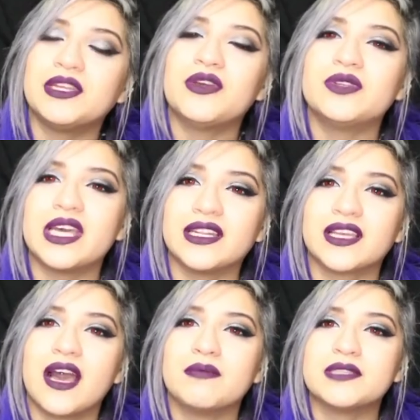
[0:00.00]
me know down in the
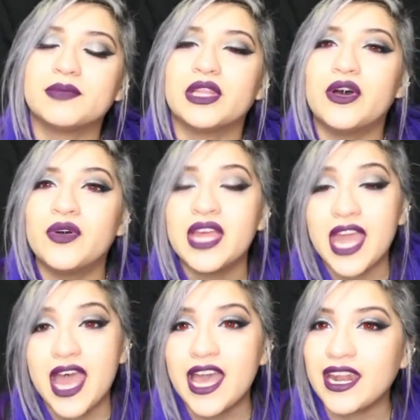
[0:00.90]
comments below,
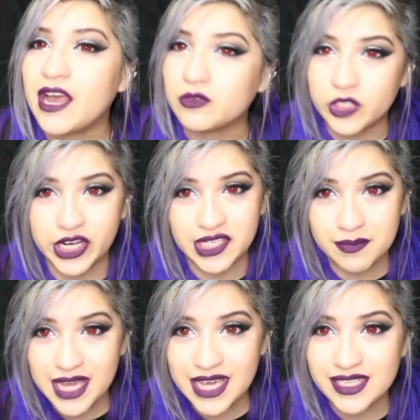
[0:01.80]
and I will try to get
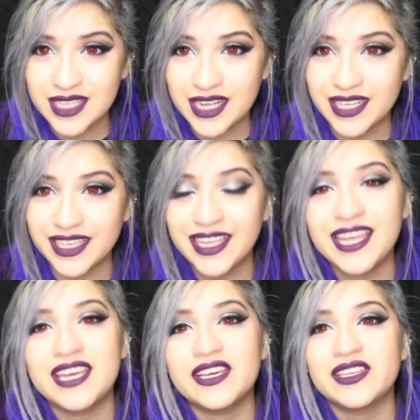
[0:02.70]
my hands on it.
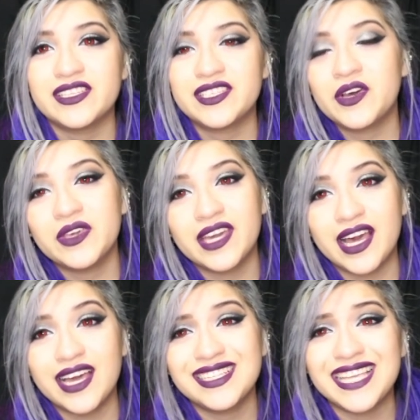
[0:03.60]
So you
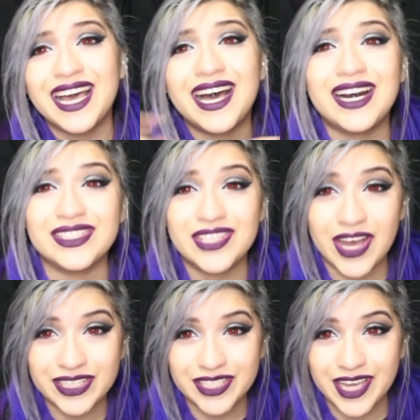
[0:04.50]
guys, I'll
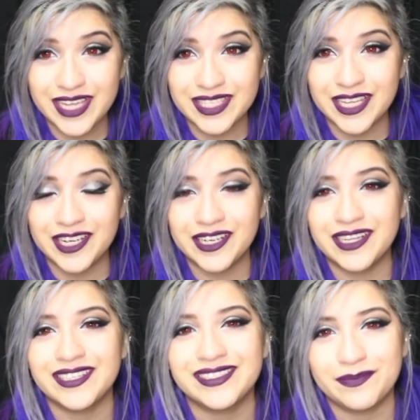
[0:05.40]
talk to you guys later.
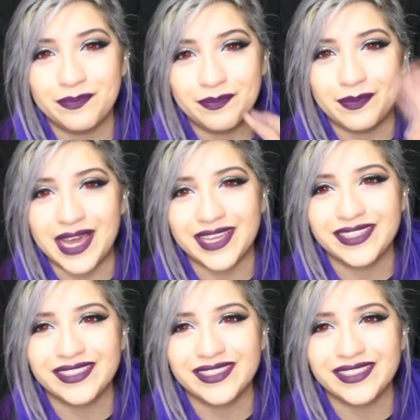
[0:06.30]
Bye.